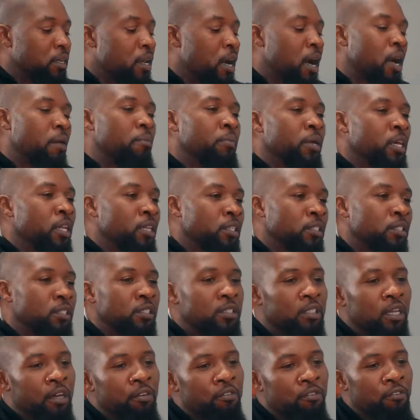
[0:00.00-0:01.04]
diabetes
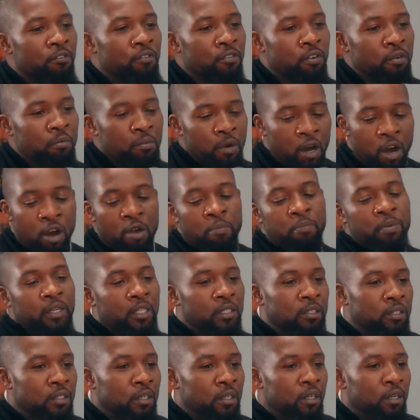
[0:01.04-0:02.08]
is different from
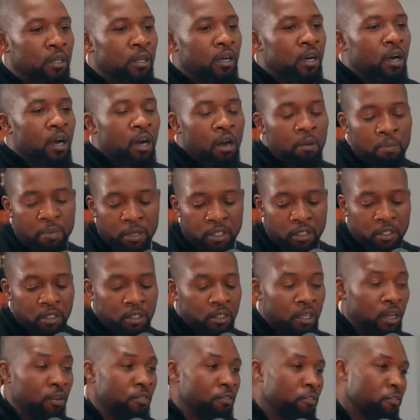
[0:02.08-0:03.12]
herpes. Mm. Herpes
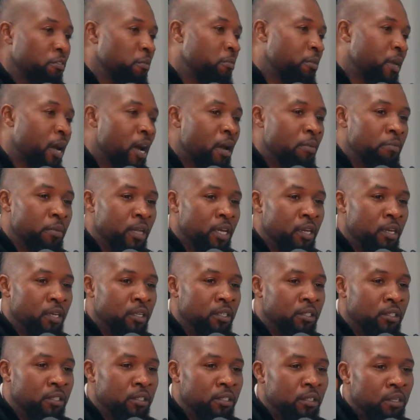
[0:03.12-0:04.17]
is different from
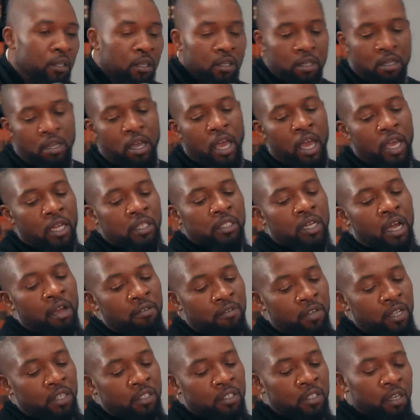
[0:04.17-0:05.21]
diabetes.
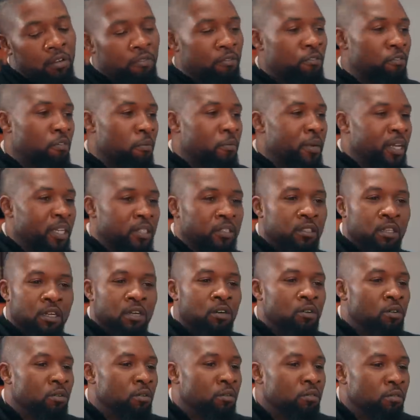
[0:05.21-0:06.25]
HIV is different from this.
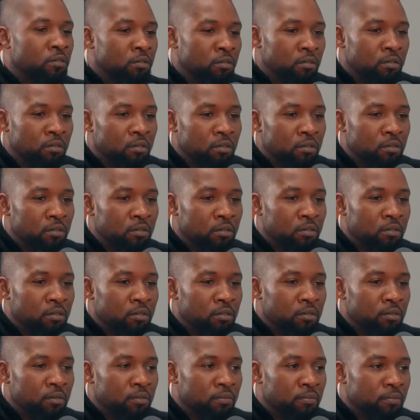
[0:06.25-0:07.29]
No.
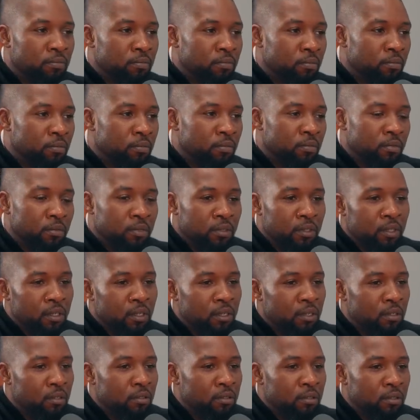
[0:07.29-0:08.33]
It's one.
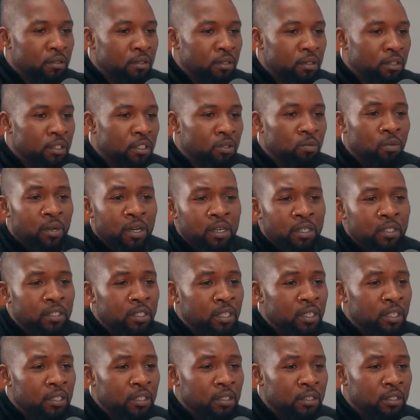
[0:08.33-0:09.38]
It's one
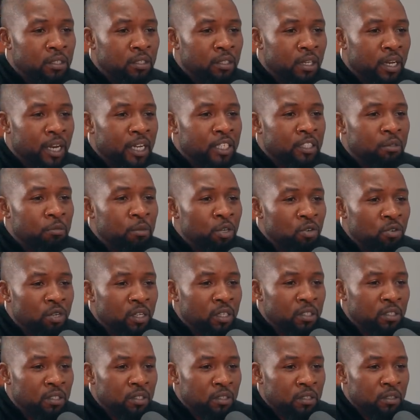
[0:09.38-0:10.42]
disease, and that's
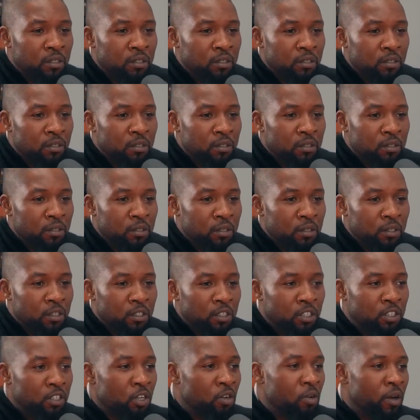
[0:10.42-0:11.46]
mucus.
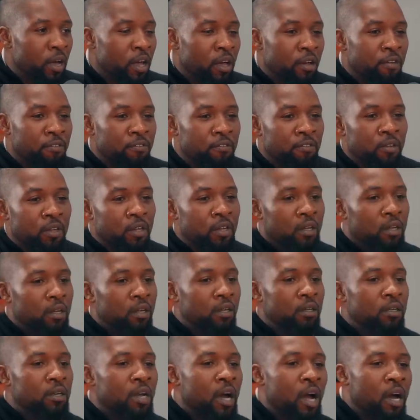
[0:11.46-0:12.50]
Mm. So if
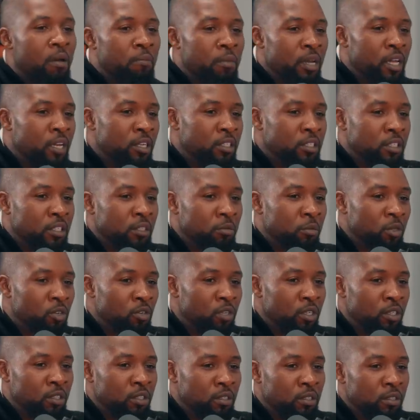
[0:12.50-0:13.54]
diabetes is
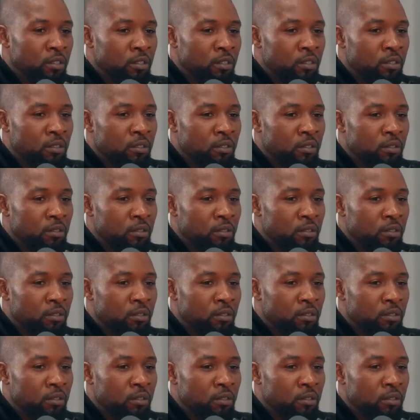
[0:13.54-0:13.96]
mucus,